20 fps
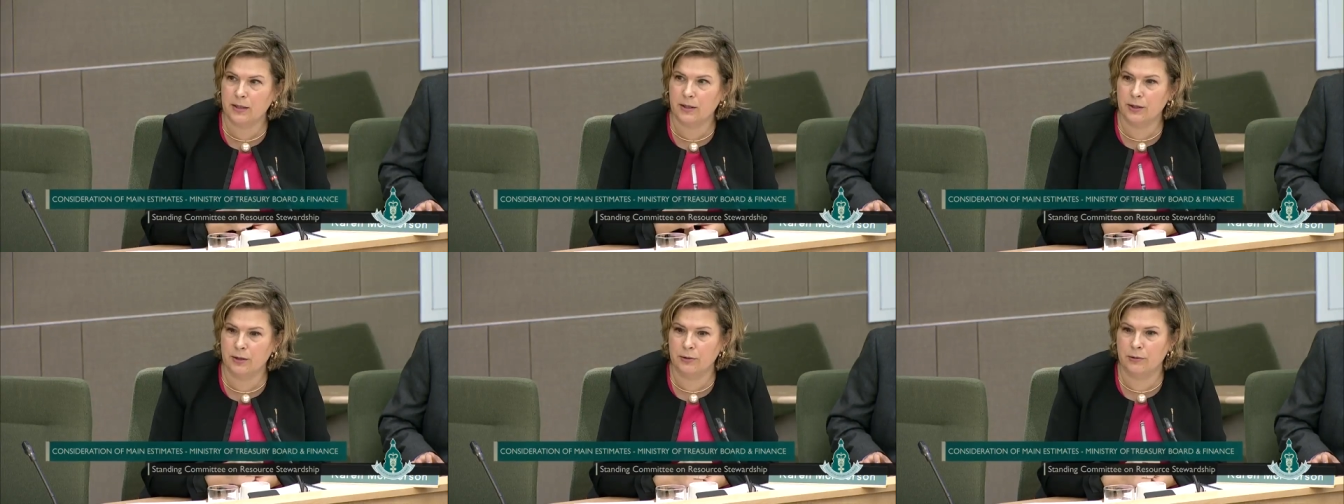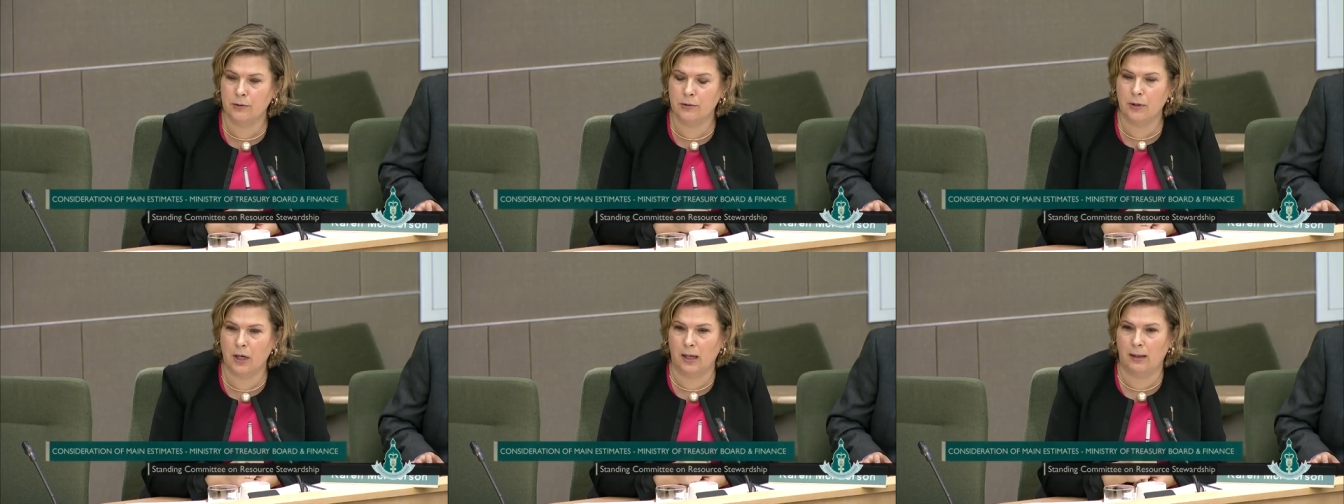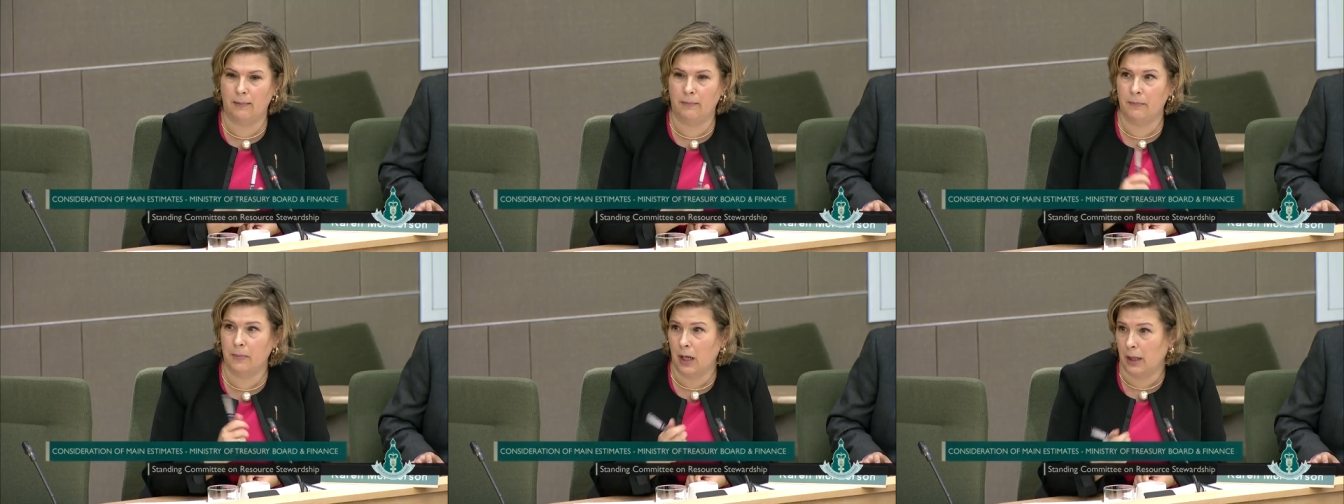to,
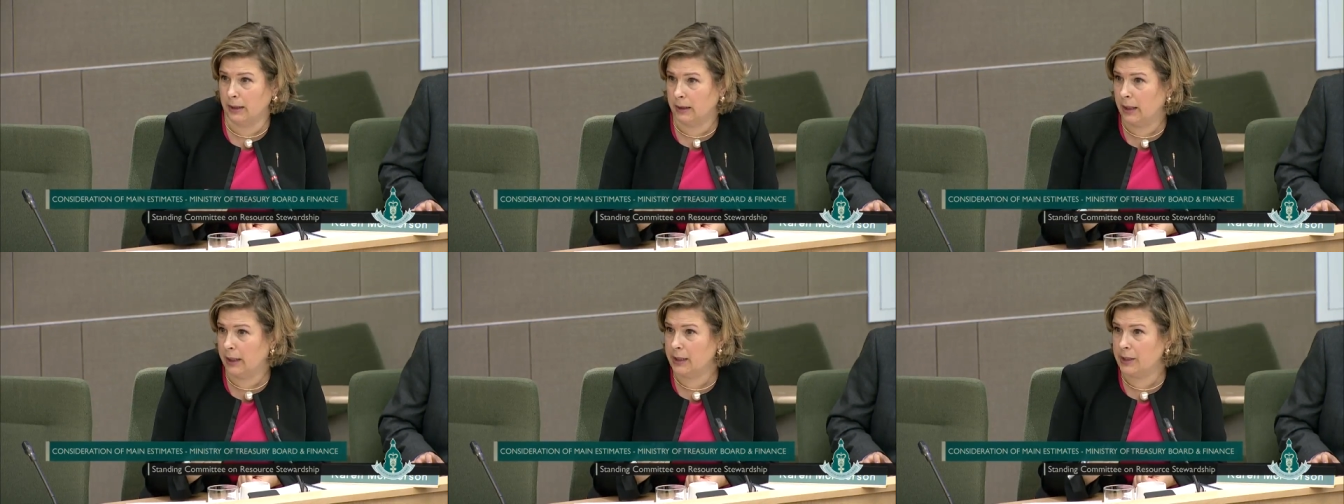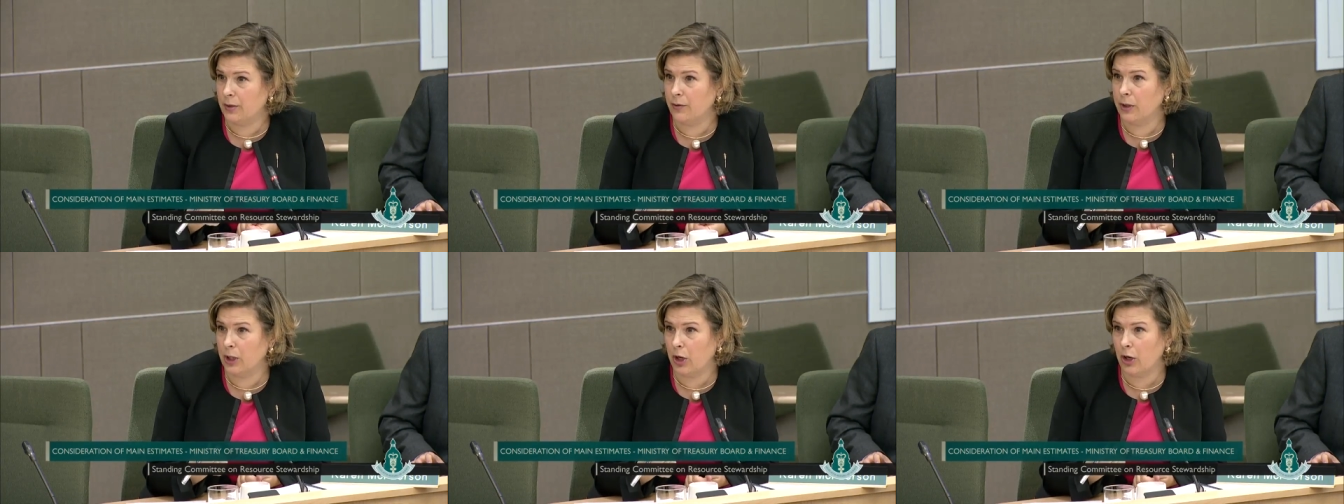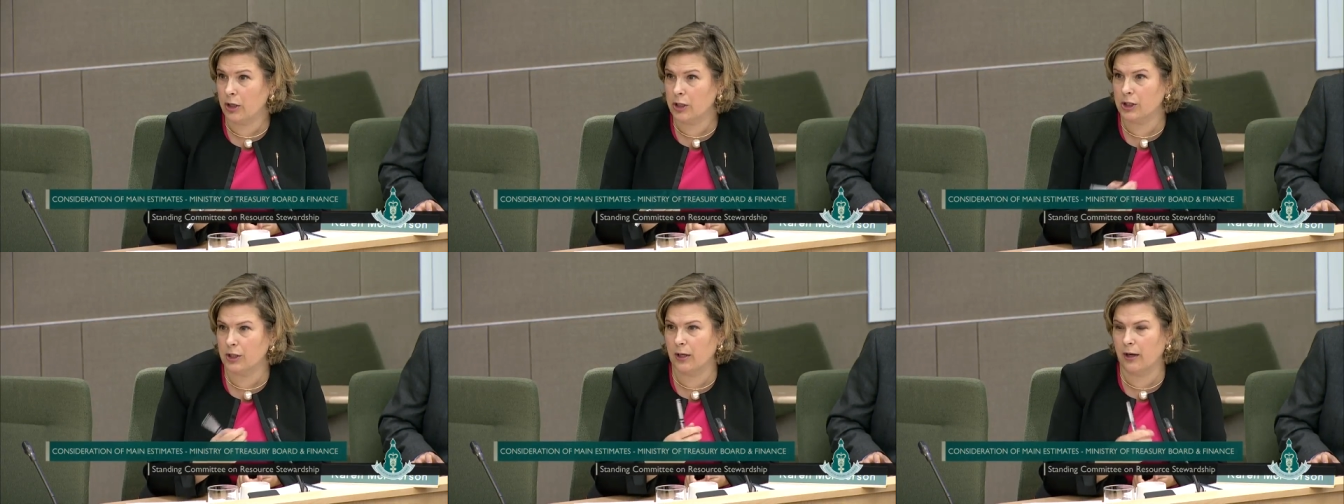um, I'd like to
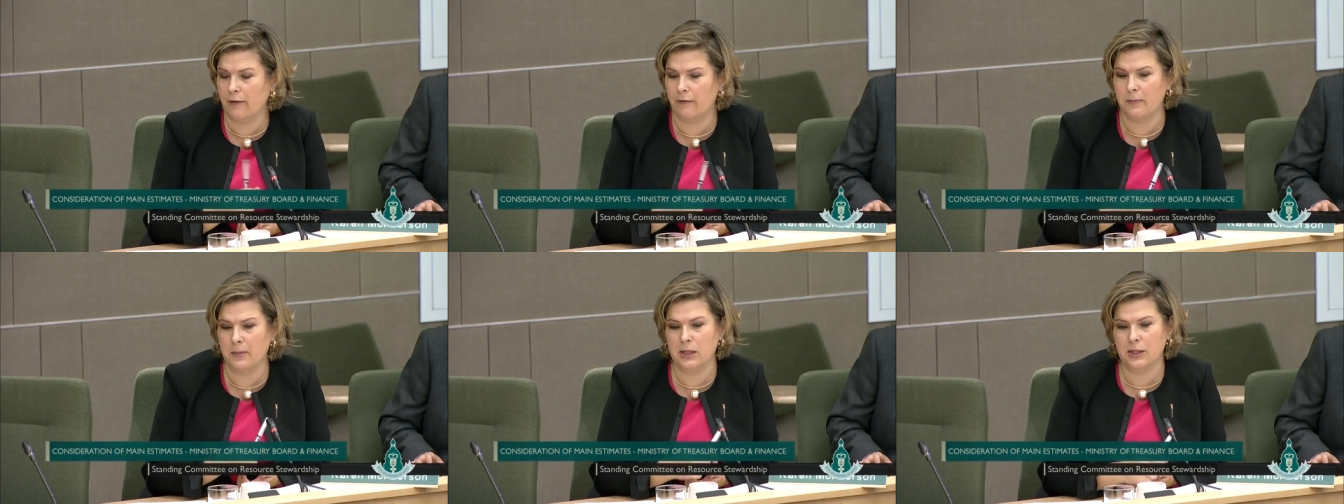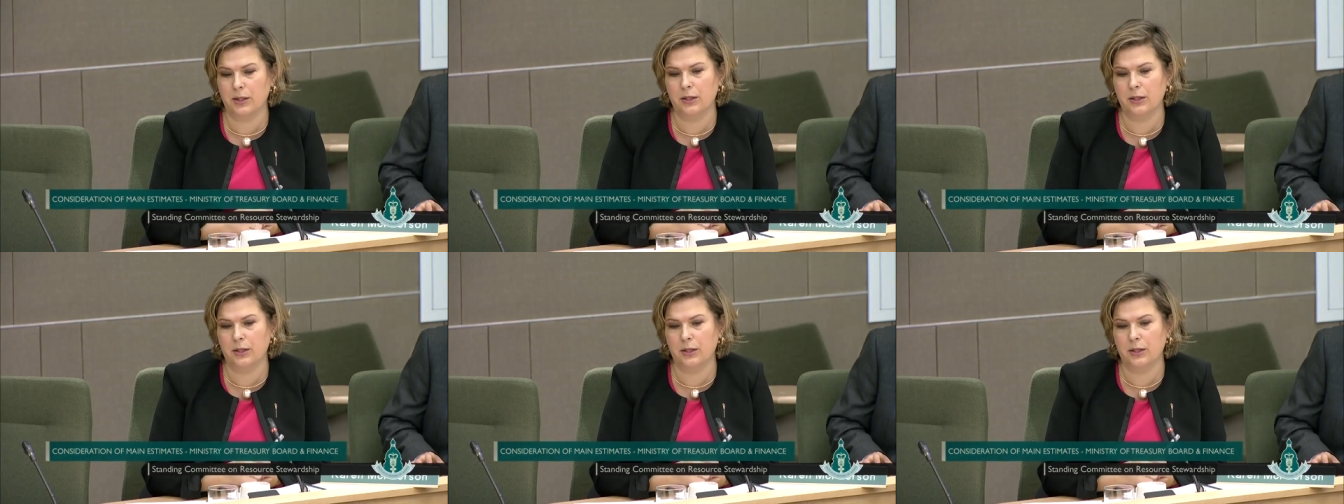encourage the government